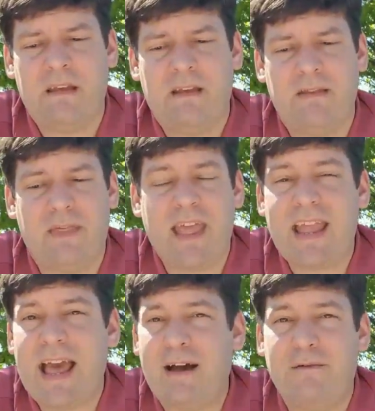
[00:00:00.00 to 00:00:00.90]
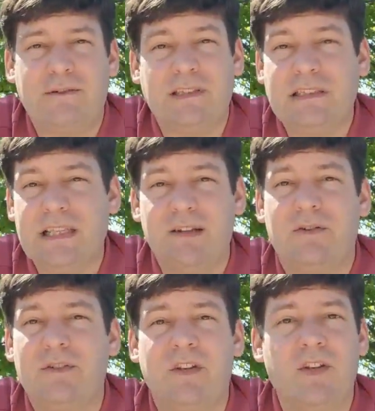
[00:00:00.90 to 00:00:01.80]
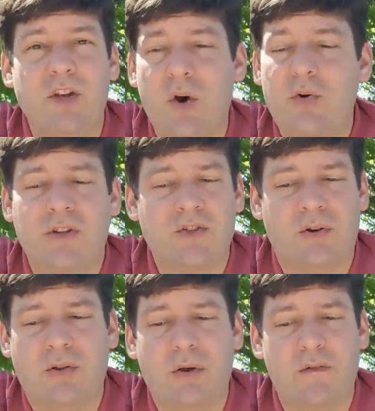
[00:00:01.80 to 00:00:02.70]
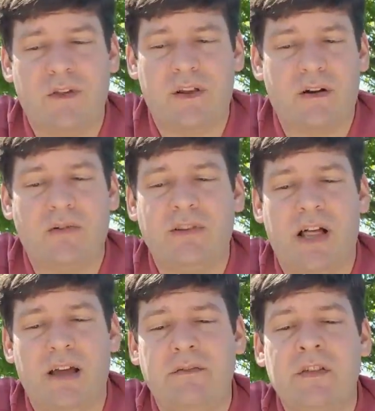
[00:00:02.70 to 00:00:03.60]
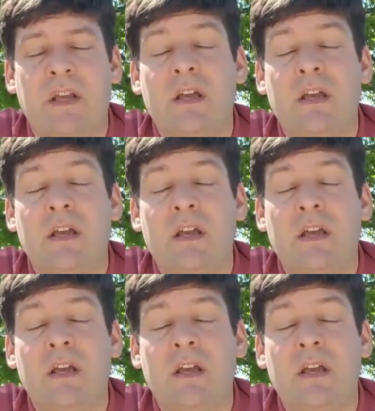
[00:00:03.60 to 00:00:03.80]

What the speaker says: They have little to no control over their own lives.